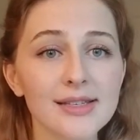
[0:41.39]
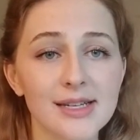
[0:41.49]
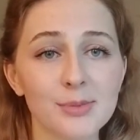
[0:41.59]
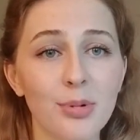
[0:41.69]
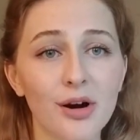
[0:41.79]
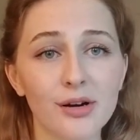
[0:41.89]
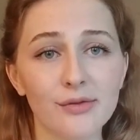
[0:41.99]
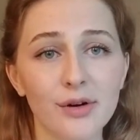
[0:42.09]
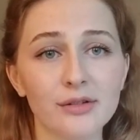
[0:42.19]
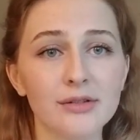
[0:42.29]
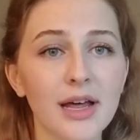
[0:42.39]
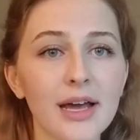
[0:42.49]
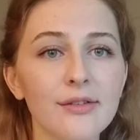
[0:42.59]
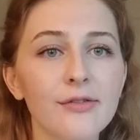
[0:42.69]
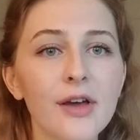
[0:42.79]
It is part of our
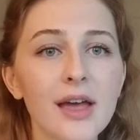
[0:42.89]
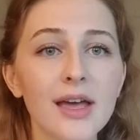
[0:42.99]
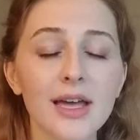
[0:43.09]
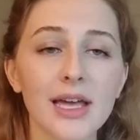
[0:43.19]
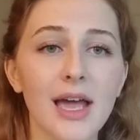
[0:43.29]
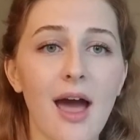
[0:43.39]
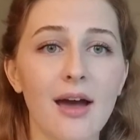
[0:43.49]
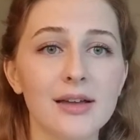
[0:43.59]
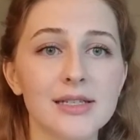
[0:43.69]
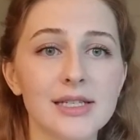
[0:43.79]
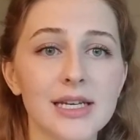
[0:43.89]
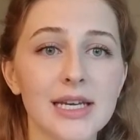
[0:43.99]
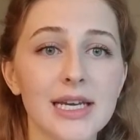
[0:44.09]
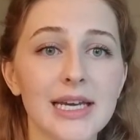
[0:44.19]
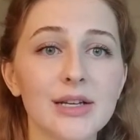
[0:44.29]
life and
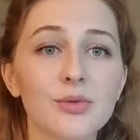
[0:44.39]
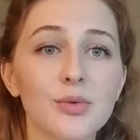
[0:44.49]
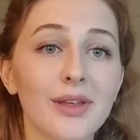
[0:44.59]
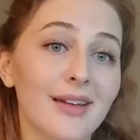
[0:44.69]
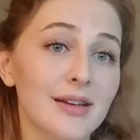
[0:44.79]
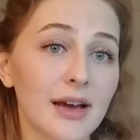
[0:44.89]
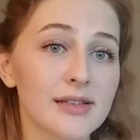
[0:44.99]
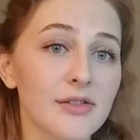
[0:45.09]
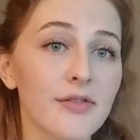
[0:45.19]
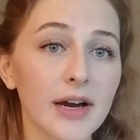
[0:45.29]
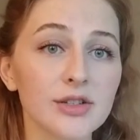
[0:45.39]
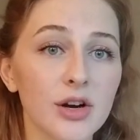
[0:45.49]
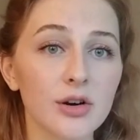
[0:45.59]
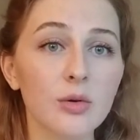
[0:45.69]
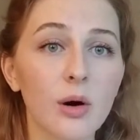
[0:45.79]
it really does affect
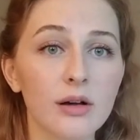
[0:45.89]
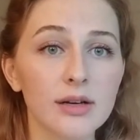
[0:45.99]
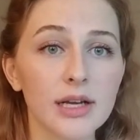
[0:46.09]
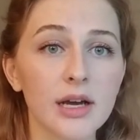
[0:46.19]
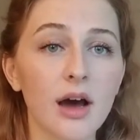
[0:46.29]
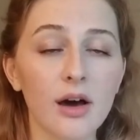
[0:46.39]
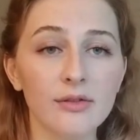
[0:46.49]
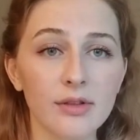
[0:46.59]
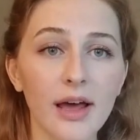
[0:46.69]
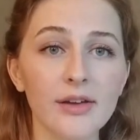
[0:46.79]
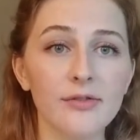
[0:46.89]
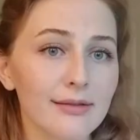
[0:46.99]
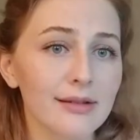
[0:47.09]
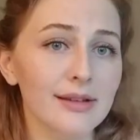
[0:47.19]
our quality of life.